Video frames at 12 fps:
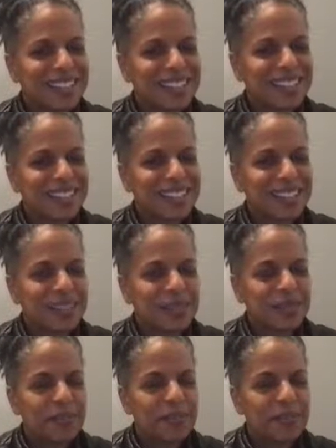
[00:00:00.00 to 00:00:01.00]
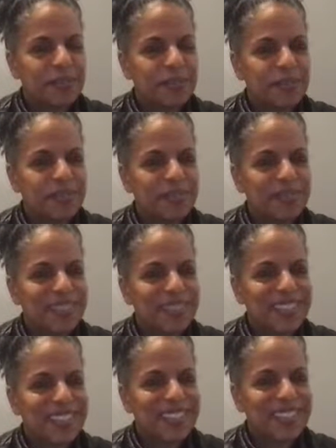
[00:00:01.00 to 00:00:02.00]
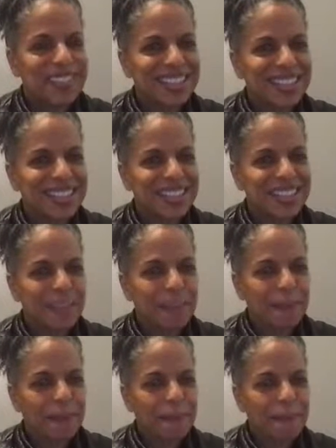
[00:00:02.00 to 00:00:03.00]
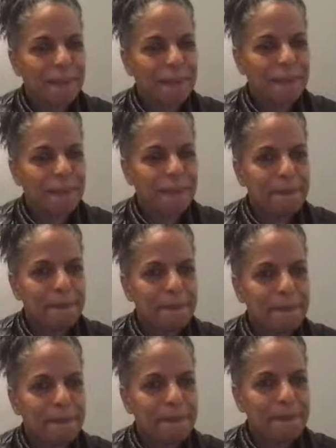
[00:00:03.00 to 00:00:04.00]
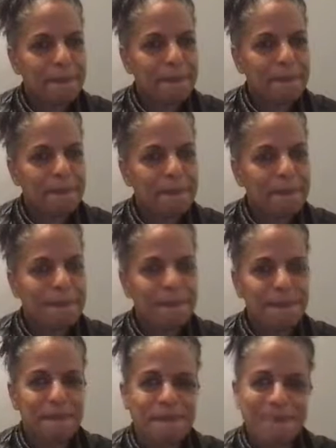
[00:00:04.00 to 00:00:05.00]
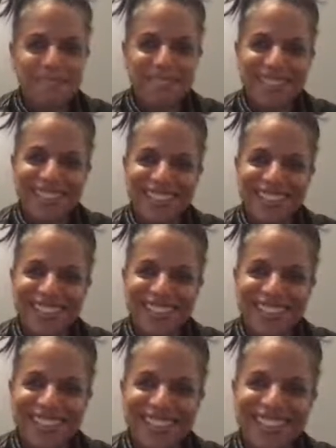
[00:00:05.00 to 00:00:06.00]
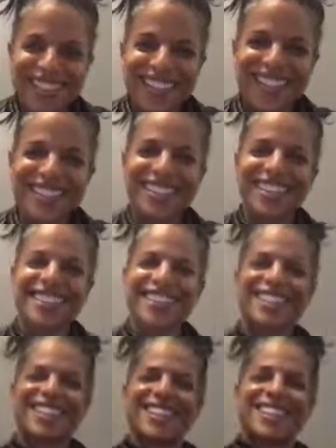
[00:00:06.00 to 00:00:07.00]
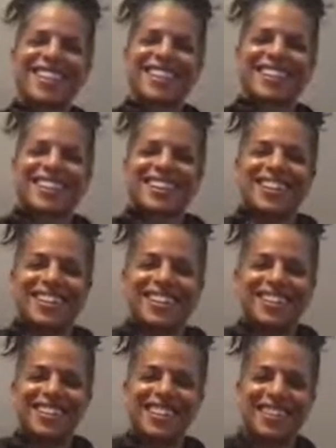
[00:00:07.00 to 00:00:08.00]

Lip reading: (silent)